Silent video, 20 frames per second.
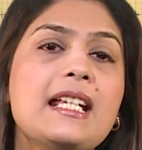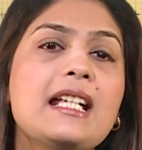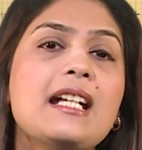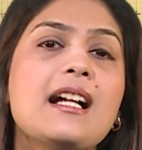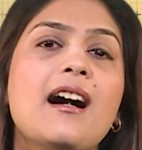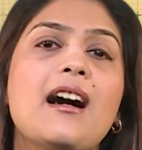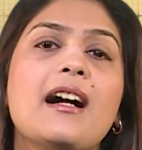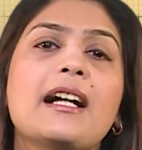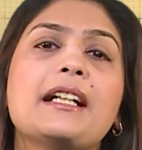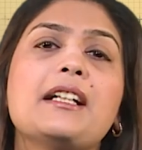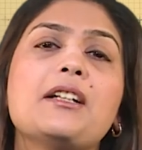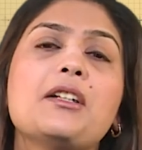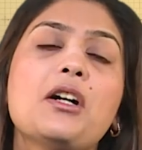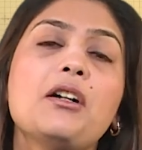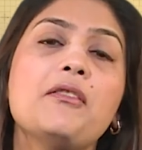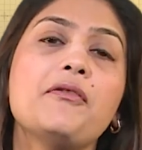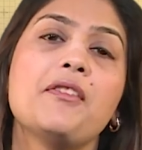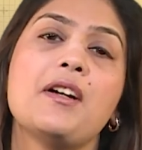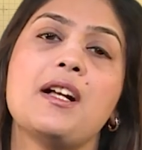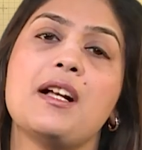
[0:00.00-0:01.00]
kind
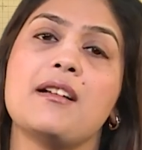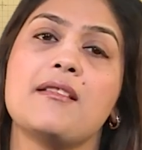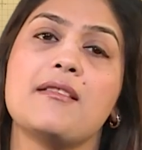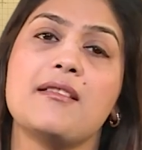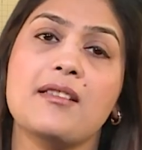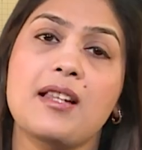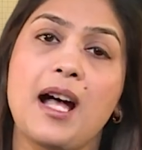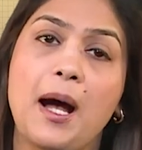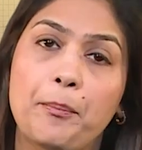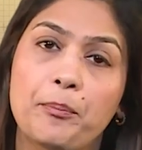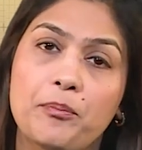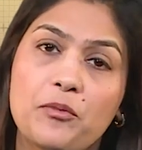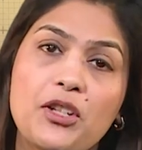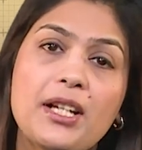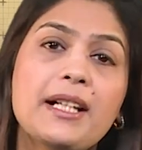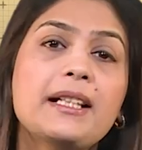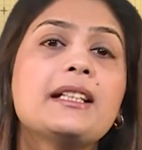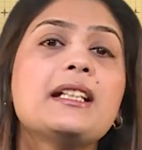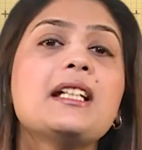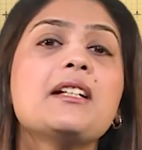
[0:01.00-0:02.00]
of
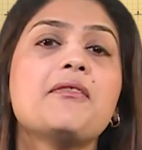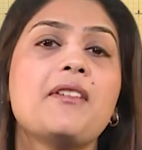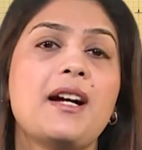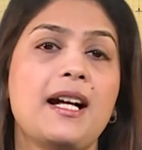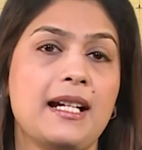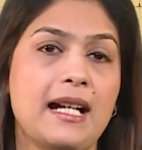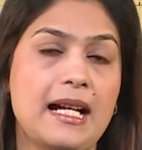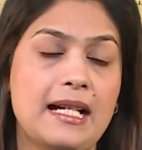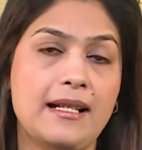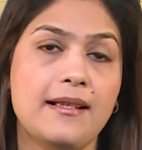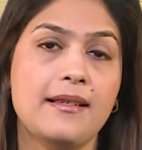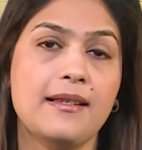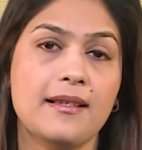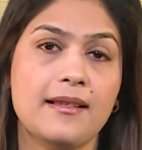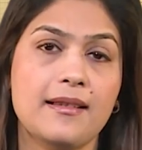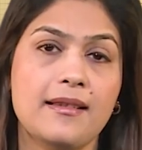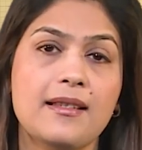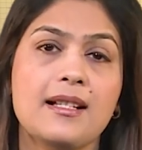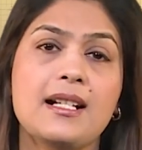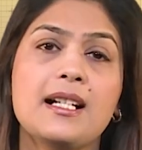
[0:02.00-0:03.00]
subjective
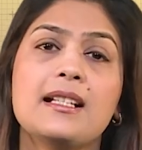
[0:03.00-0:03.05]
analysis.